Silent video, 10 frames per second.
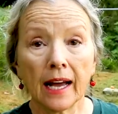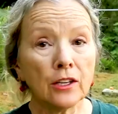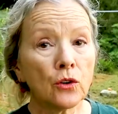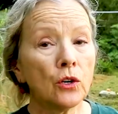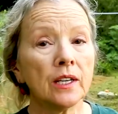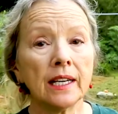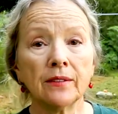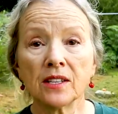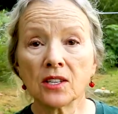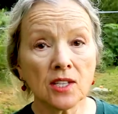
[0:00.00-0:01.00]
and you couldn't
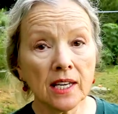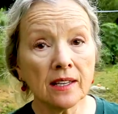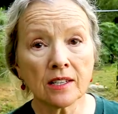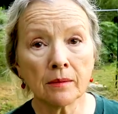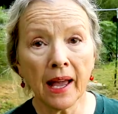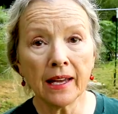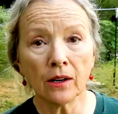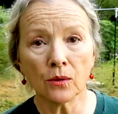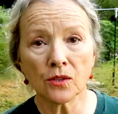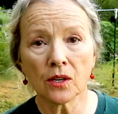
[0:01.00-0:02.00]
even see the
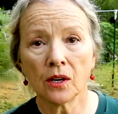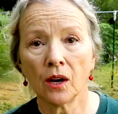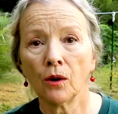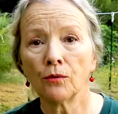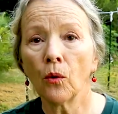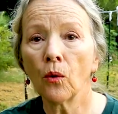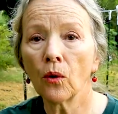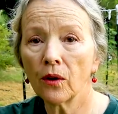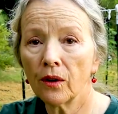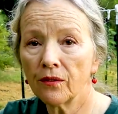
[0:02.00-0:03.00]
tomatoes
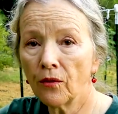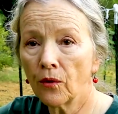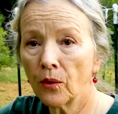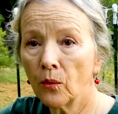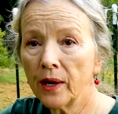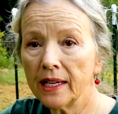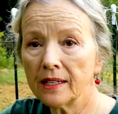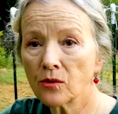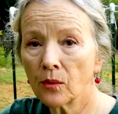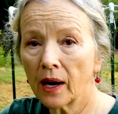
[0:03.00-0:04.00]
for, for the
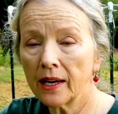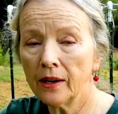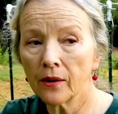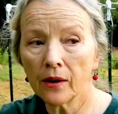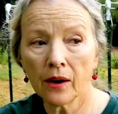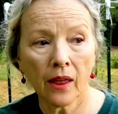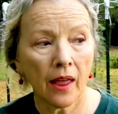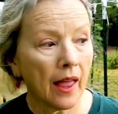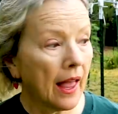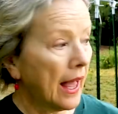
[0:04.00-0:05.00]
weeds right here
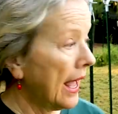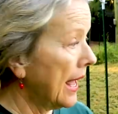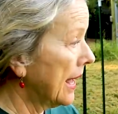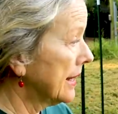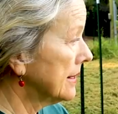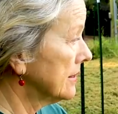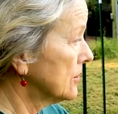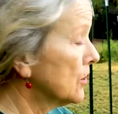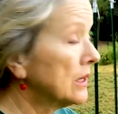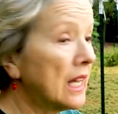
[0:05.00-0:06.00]
and
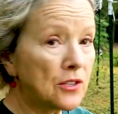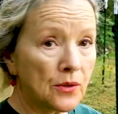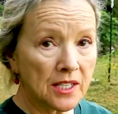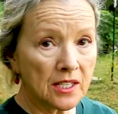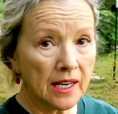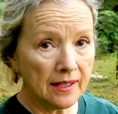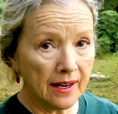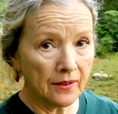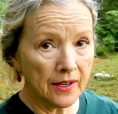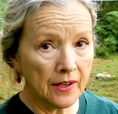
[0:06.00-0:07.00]
to a lesser extent
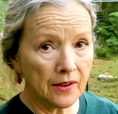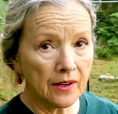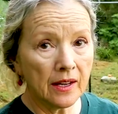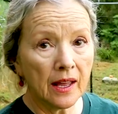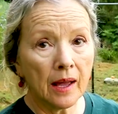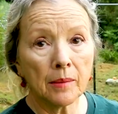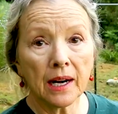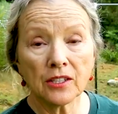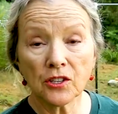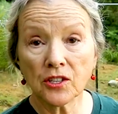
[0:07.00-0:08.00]
down here.
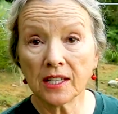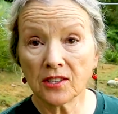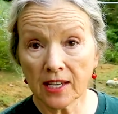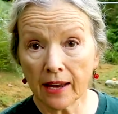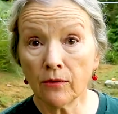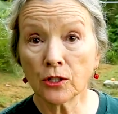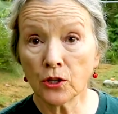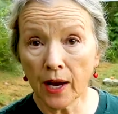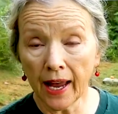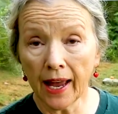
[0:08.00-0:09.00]
But I just said, save
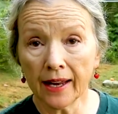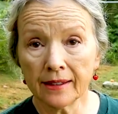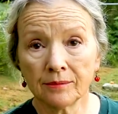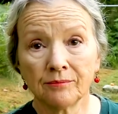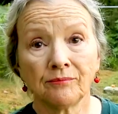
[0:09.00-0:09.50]
what you can.